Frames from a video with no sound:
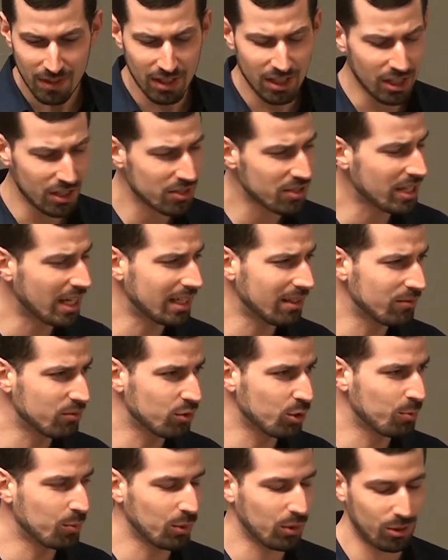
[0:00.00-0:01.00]
inside of
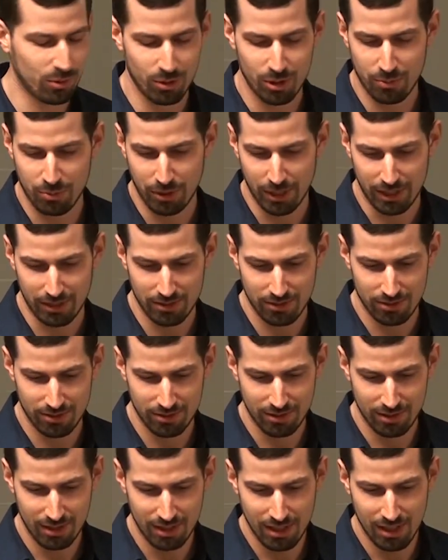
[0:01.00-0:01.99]
Drupal or WordPress?
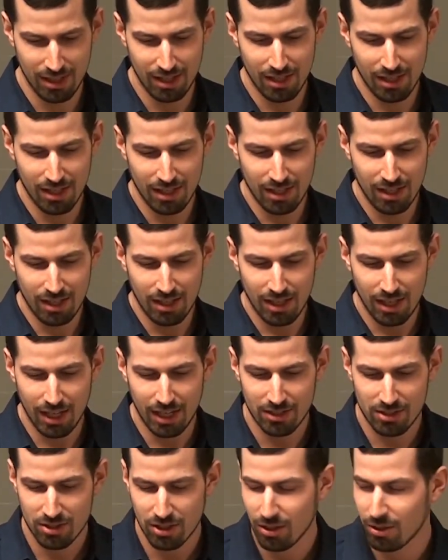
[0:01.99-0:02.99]

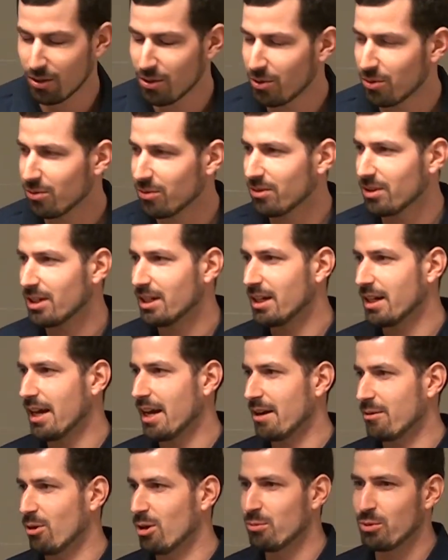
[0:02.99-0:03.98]
And so
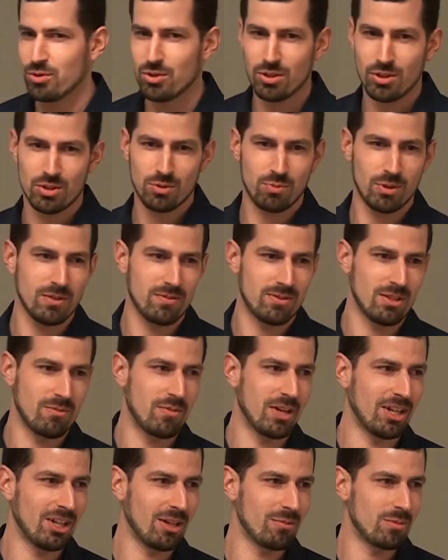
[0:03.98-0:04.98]
at RoboJuice, we've
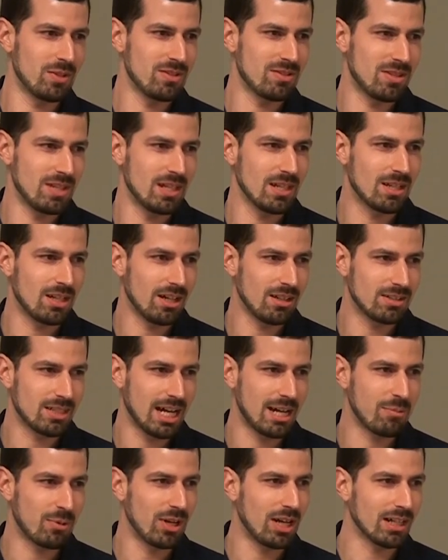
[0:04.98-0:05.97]
developed this thing called
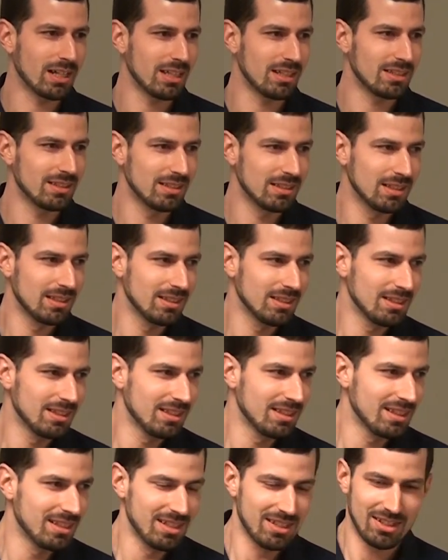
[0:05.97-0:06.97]
TypeRocket.
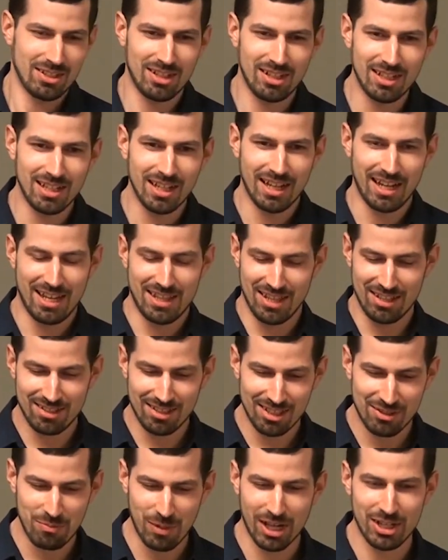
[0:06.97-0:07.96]
And this
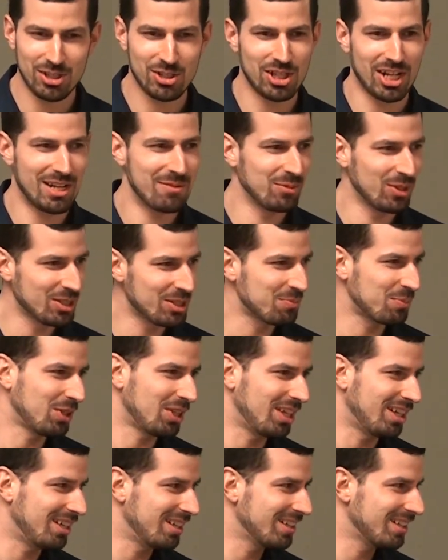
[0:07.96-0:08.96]
is my shameless
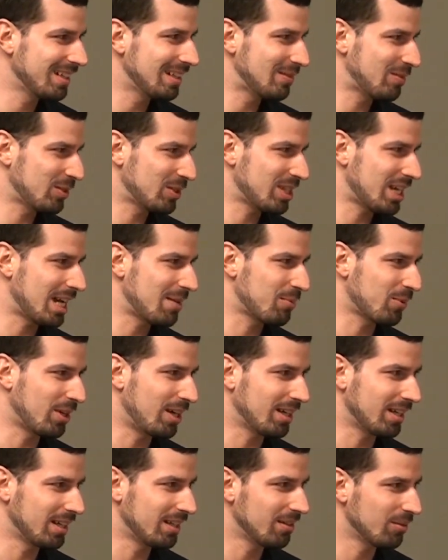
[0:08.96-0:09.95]
plug for
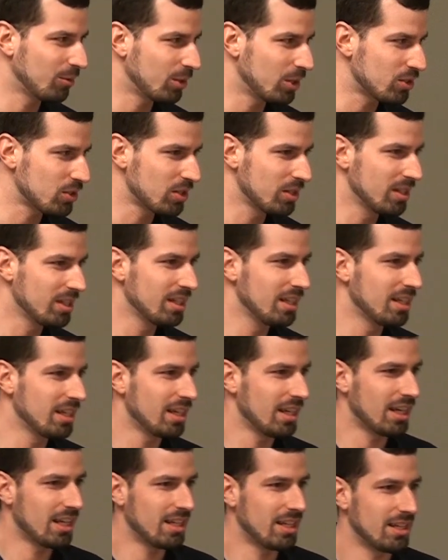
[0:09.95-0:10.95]
TypeRocket, which
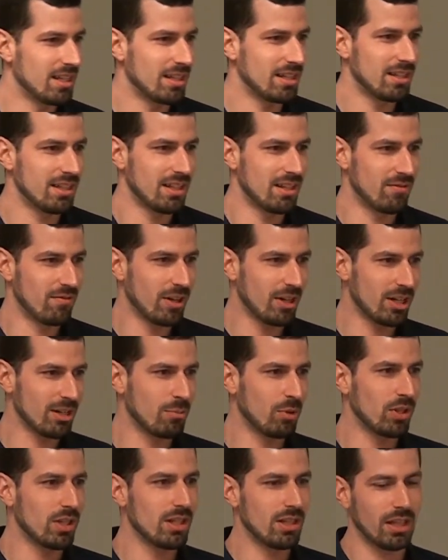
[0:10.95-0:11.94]

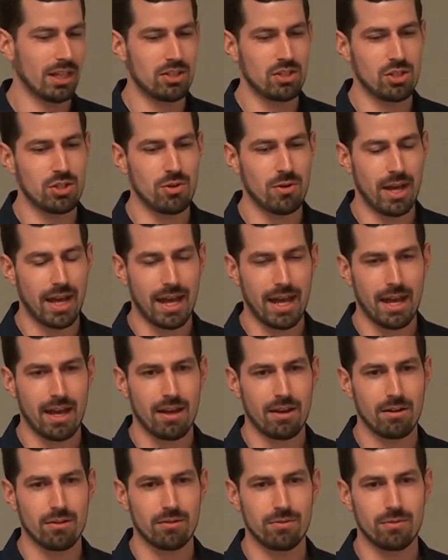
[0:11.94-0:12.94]
invariably lets you
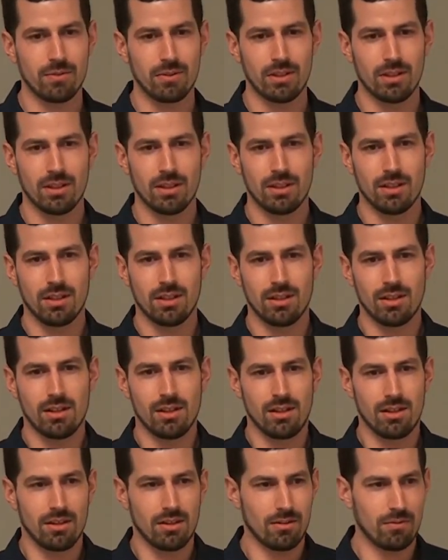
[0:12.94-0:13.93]
have
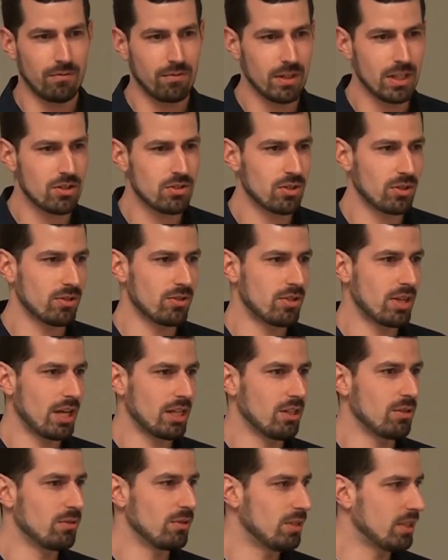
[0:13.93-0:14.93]
the features that
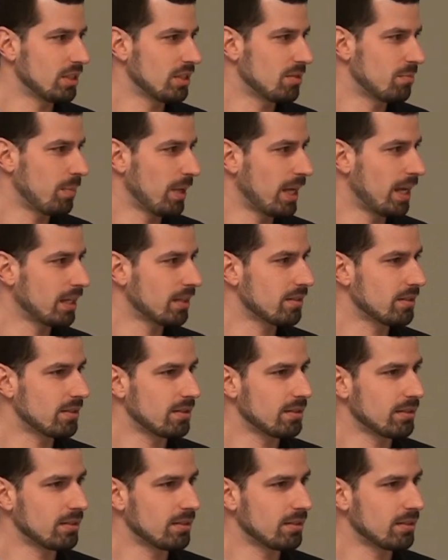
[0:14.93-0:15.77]
you would expect